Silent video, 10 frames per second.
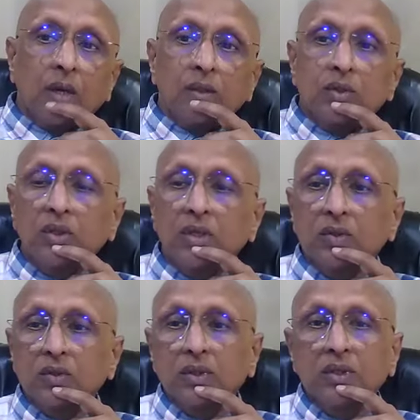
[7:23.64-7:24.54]
So
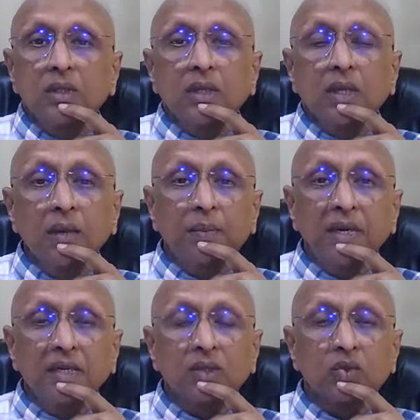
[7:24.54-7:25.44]
this, if
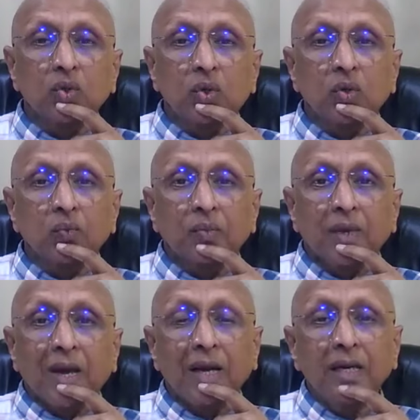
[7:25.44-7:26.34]
it is so,
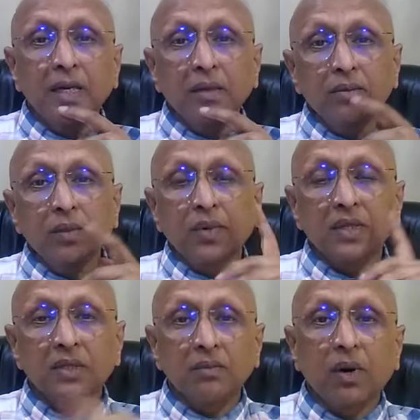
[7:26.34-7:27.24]
and if the
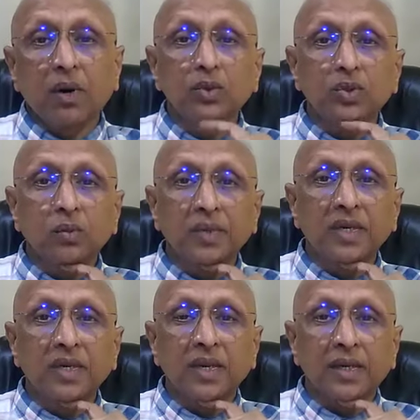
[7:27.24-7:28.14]
person founds to be
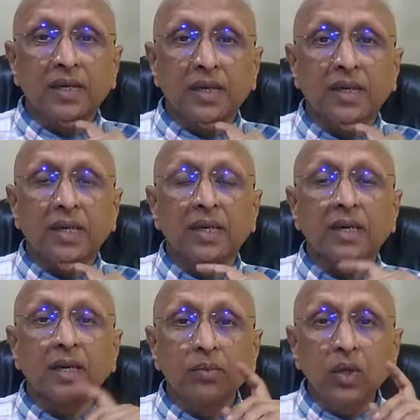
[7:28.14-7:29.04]
debilitated,
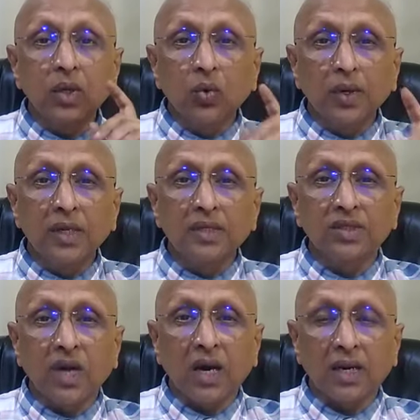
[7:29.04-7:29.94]
if the urine is
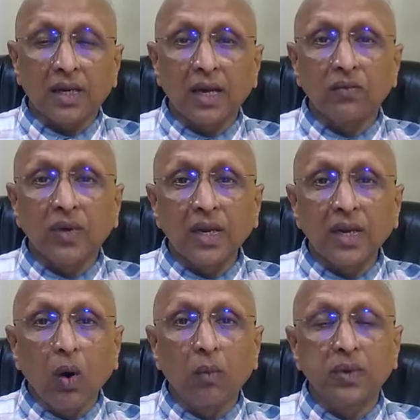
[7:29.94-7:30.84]
dark and
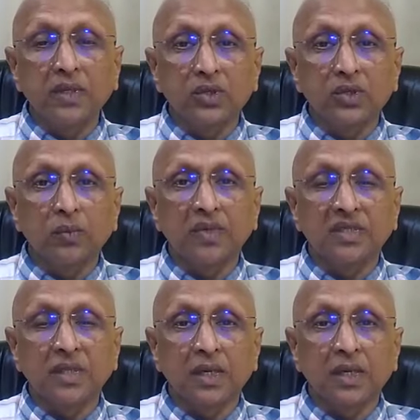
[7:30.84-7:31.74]
very offensive
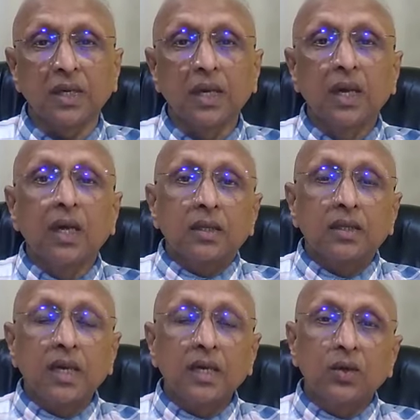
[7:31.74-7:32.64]
basically,
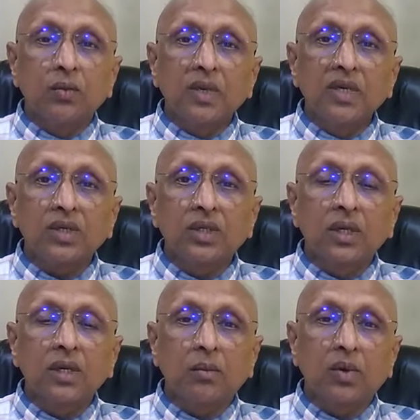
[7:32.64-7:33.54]
then you must
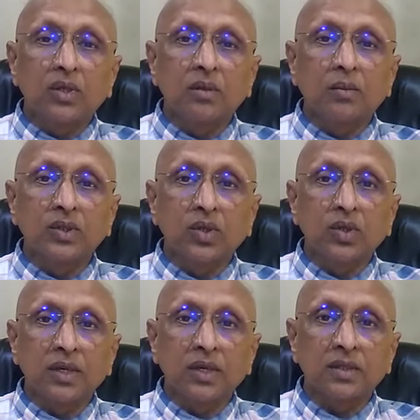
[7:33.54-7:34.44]
think about the
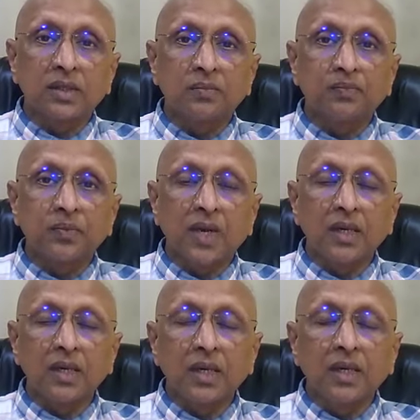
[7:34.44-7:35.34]
benzoic acid.
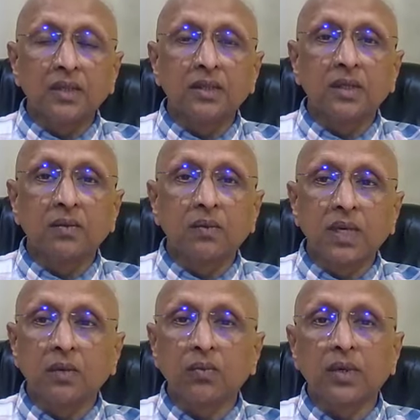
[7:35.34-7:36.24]
And it is the
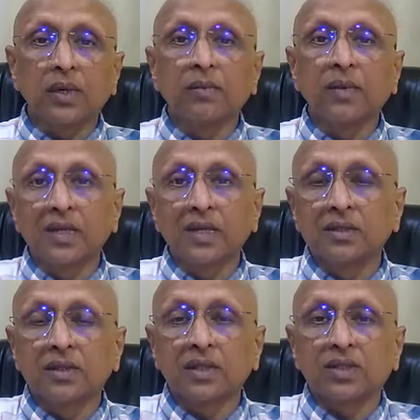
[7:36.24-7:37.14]
wonderful remedy
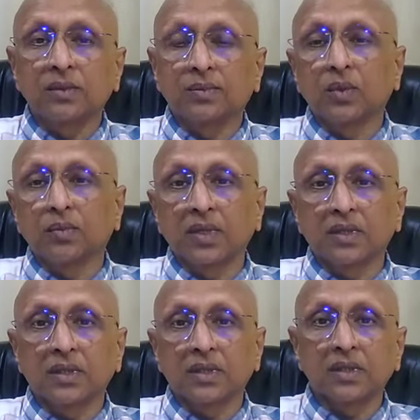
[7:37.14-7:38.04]
in such types of
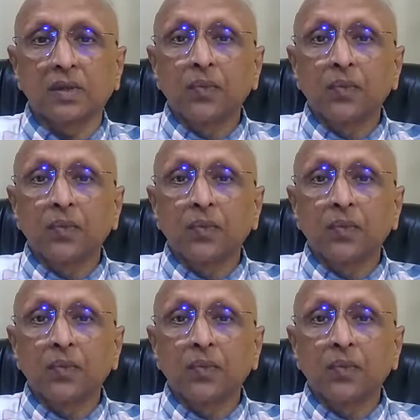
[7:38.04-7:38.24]
cases.